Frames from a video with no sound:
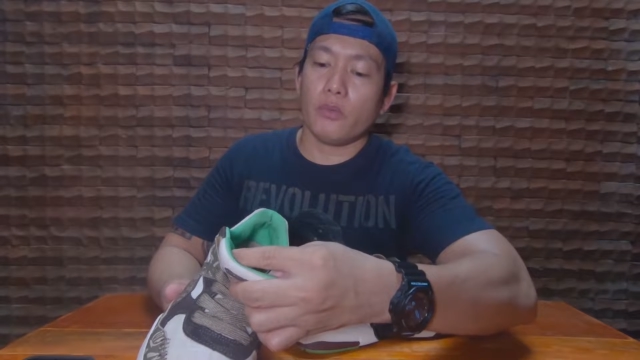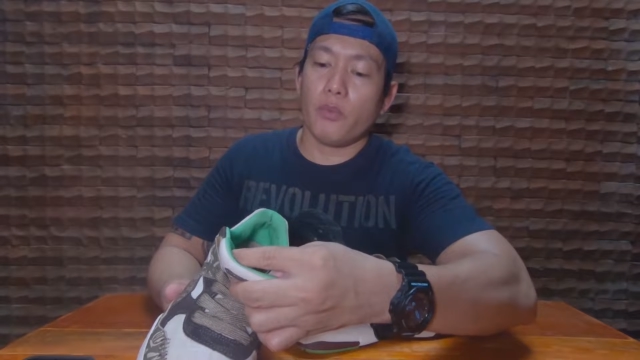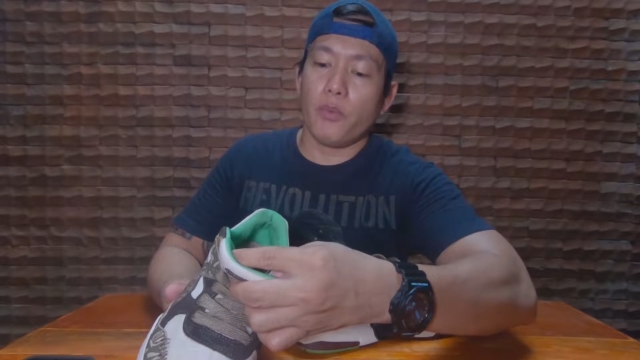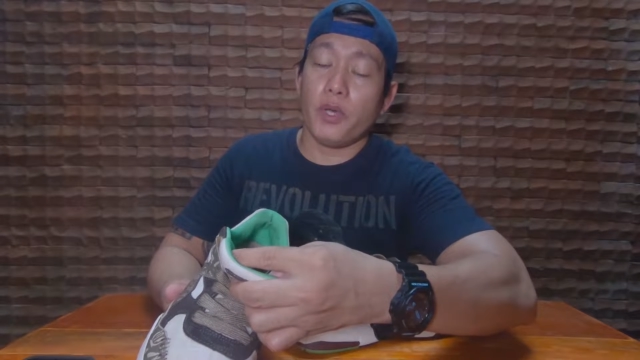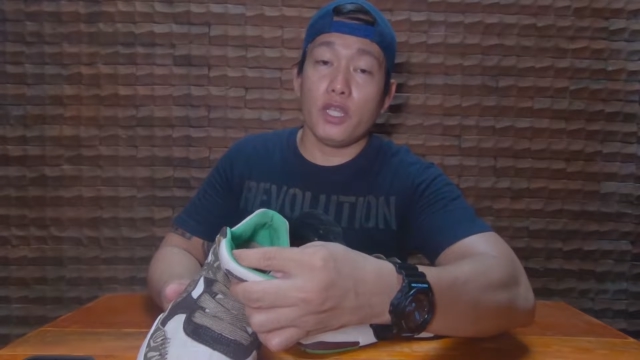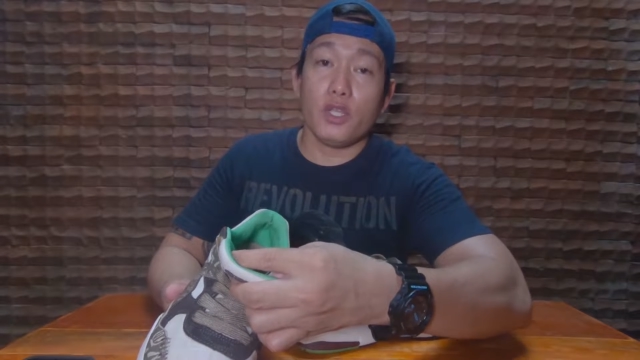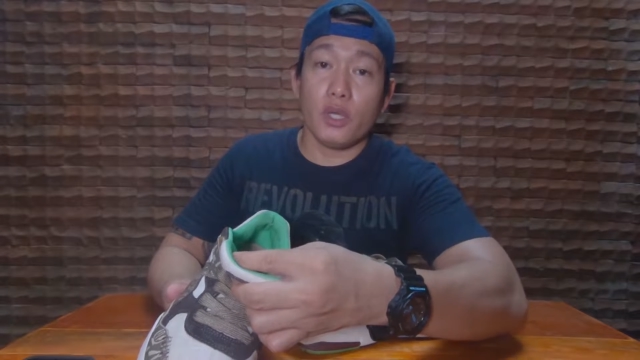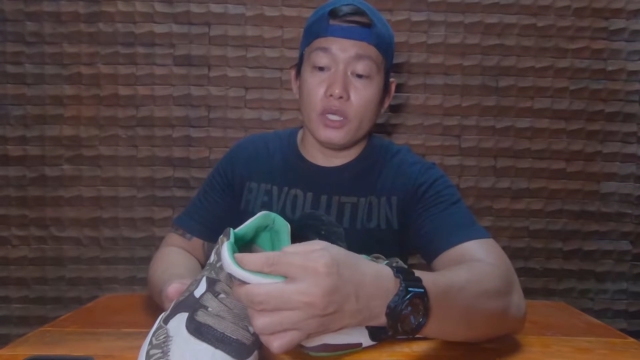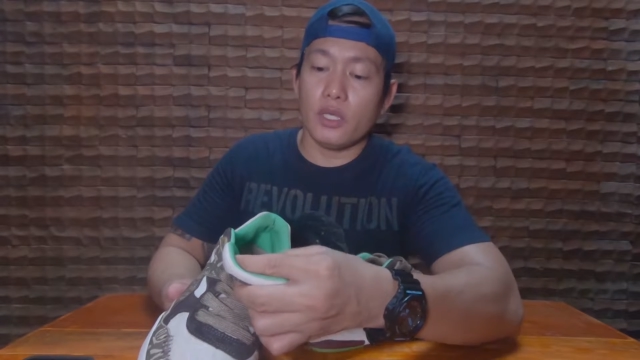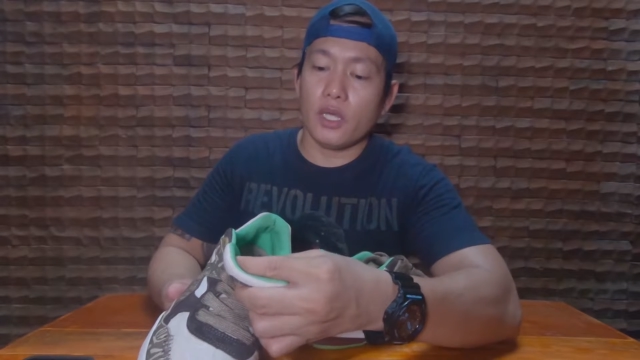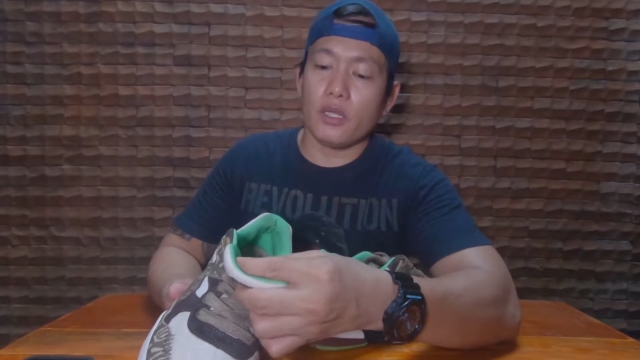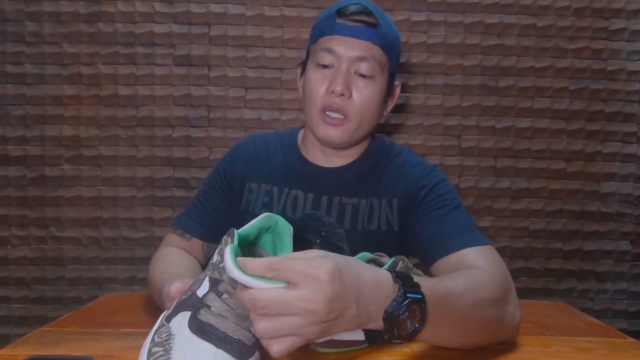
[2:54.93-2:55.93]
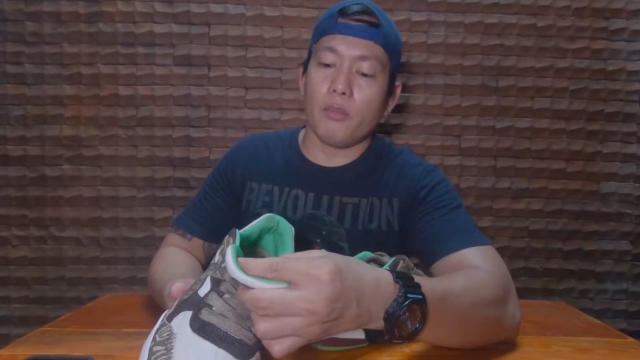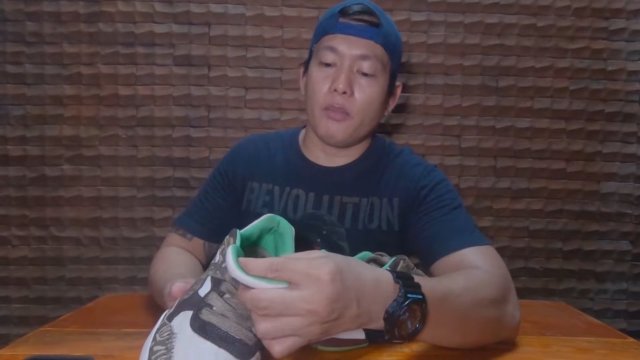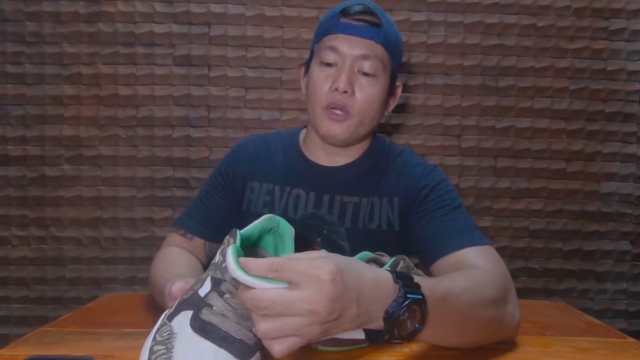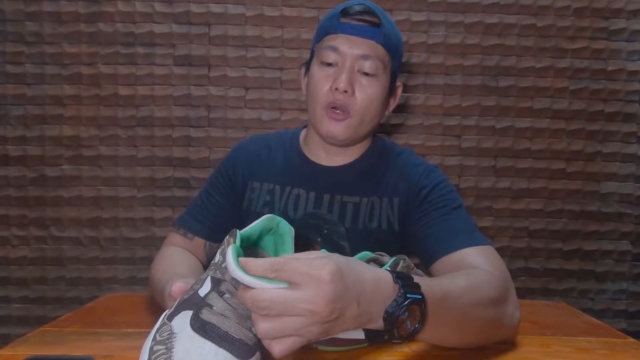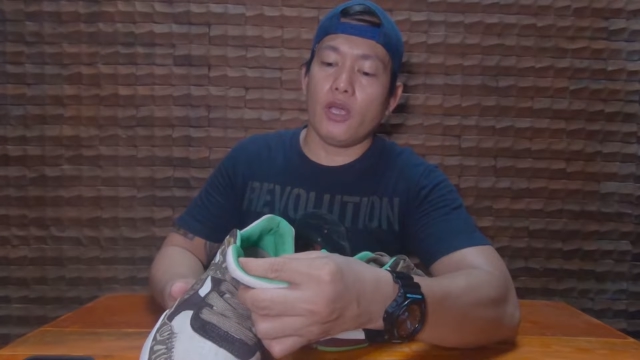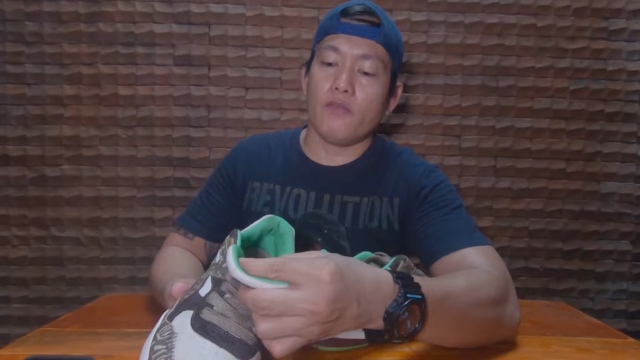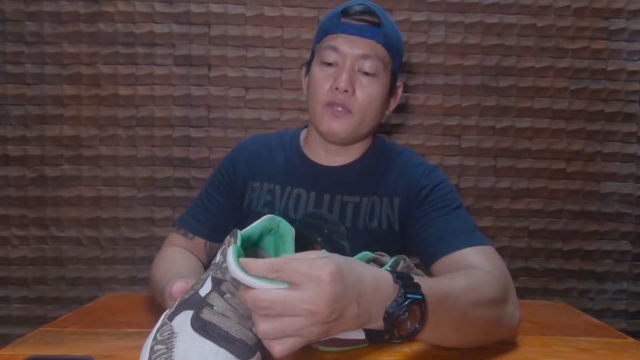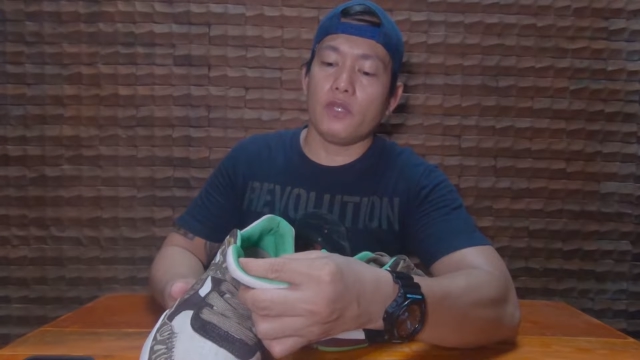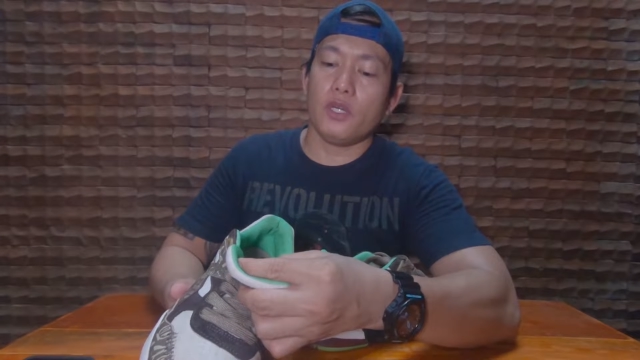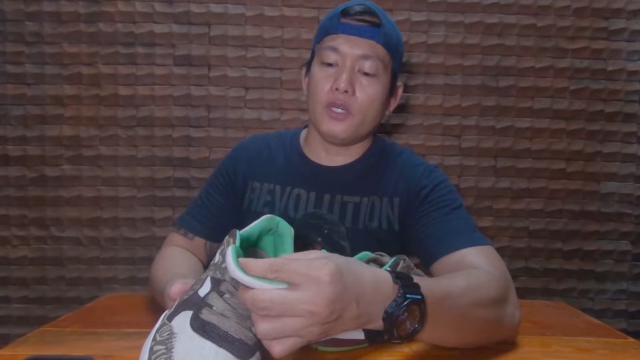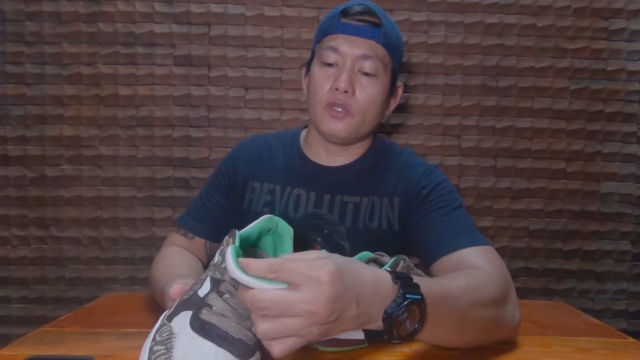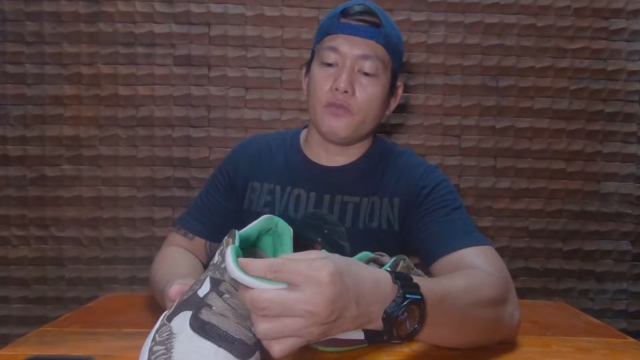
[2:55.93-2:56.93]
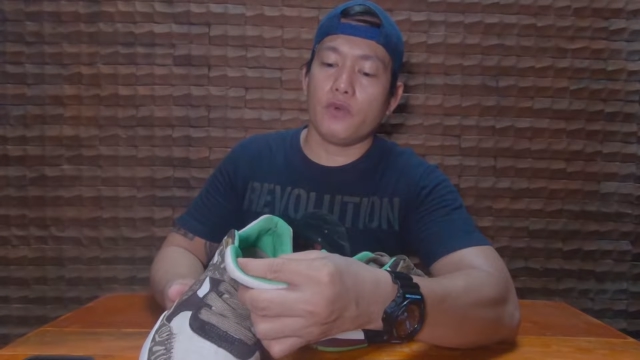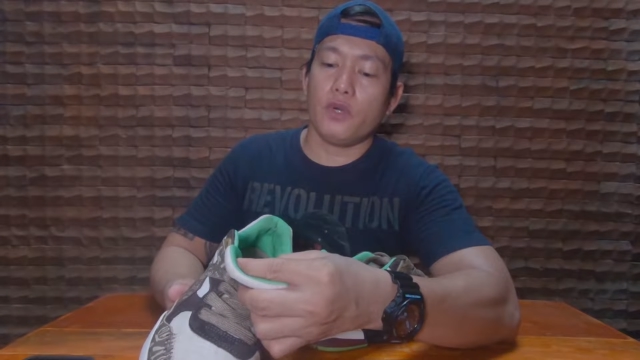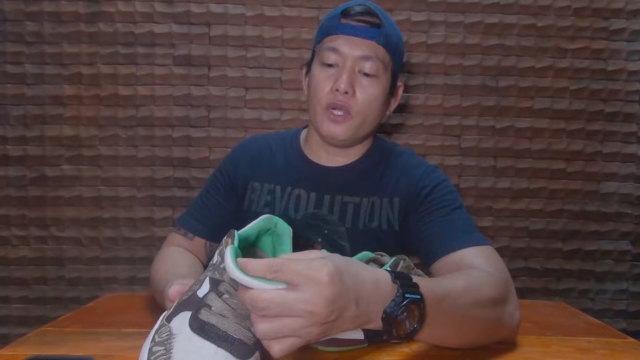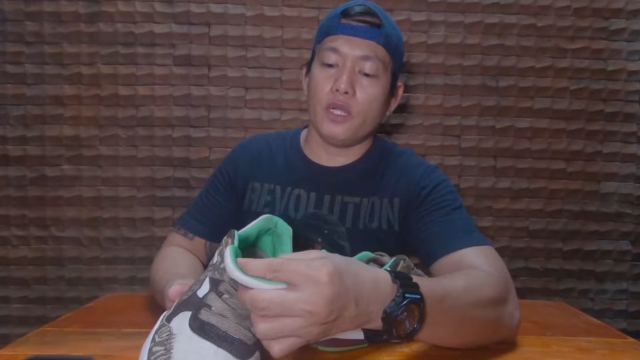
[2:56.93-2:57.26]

Pwede nyo i-check din. Pero I've searched for